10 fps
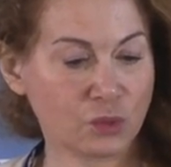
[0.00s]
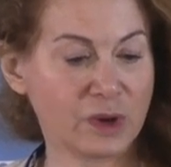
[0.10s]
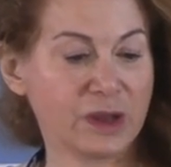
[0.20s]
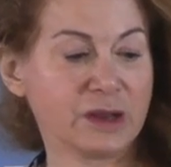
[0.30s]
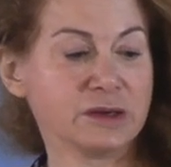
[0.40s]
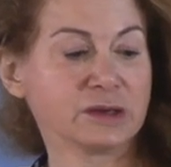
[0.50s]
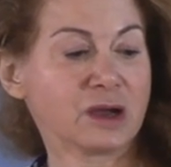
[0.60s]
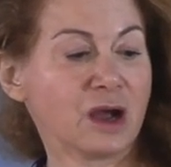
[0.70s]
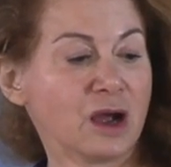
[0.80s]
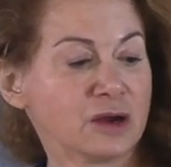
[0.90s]
when
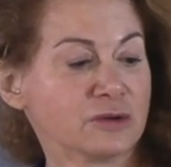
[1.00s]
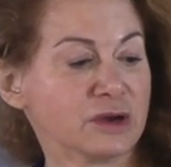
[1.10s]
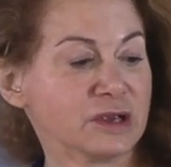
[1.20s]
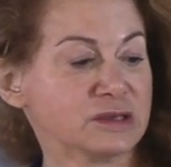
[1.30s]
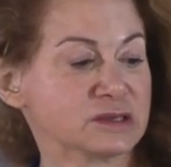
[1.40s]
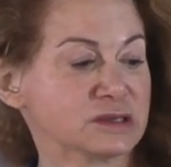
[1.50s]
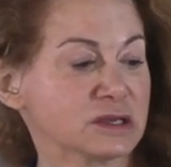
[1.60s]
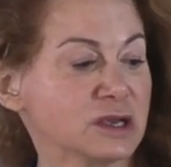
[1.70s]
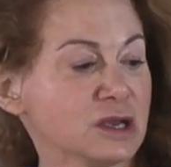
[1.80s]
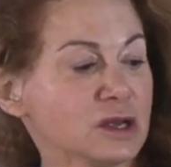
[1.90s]
Congress
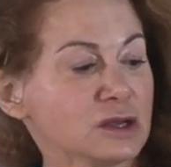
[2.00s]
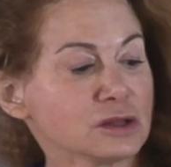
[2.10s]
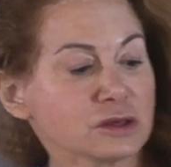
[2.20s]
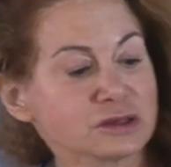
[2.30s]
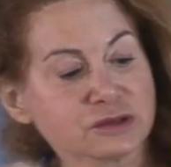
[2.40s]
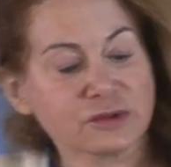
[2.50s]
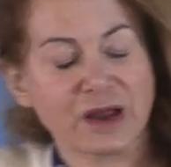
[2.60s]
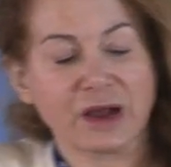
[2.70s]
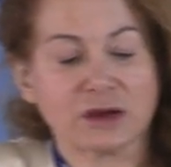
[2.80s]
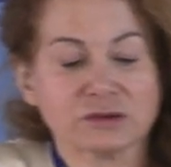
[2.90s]
looked
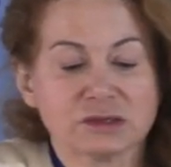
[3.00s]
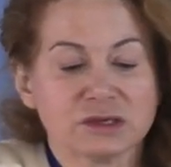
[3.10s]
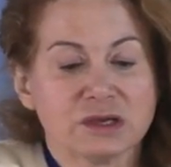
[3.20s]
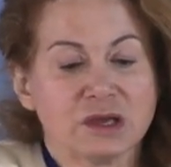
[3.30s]
around,